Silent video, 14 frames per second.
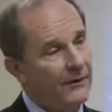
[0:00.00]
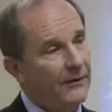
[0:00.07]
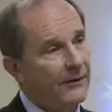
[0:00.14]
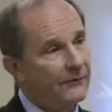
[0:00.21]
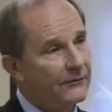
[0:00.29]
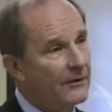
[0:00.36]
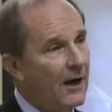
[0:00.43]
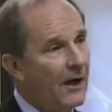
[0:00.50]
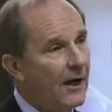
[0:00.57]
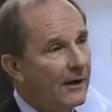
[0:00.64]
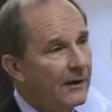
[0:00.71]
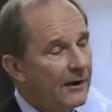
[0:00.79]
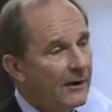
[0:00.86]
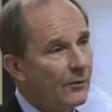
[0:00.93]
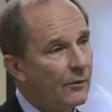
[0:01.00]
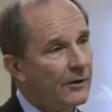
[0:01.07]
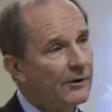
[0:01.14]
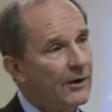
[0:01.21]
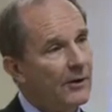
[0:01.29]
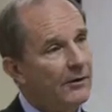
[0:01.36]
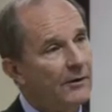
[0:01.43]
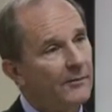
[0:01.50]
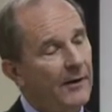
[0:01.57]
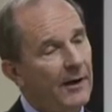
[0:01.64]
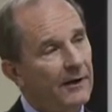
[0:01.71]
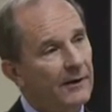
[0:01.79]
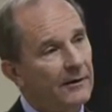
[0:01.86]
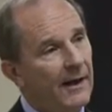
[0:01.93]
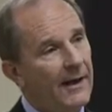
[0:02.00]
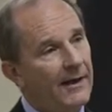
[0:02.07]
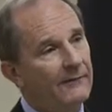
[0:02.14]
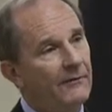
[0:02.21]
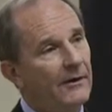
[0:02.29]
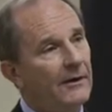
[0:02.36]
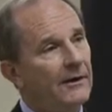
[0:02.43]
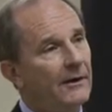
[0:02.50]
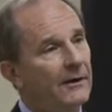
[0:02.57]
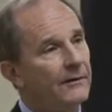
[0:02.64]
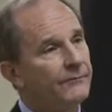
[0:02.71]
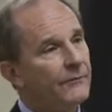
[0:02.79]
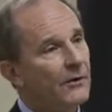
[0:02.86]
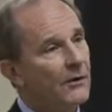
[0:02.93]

There's not. We're talking about having uh,